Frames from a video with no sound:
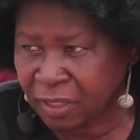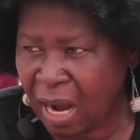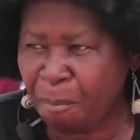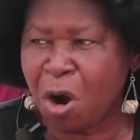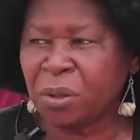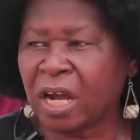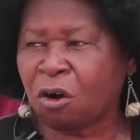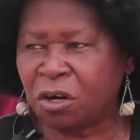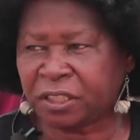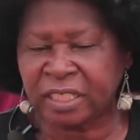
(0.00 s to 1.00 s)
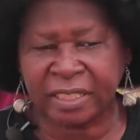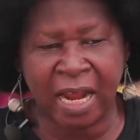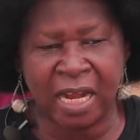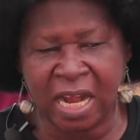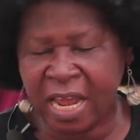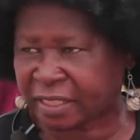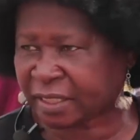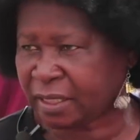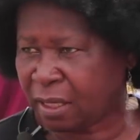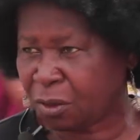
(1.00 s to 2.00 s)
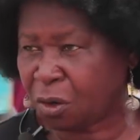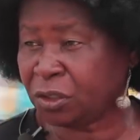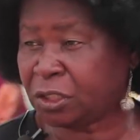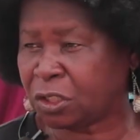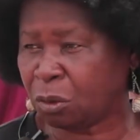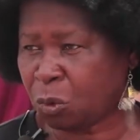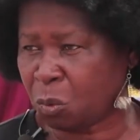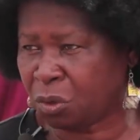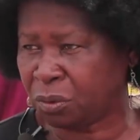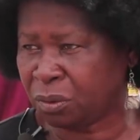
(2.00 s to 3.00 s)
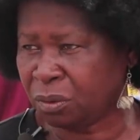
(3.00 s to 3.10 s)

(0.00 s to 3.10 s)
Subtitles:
among the least countries of the world.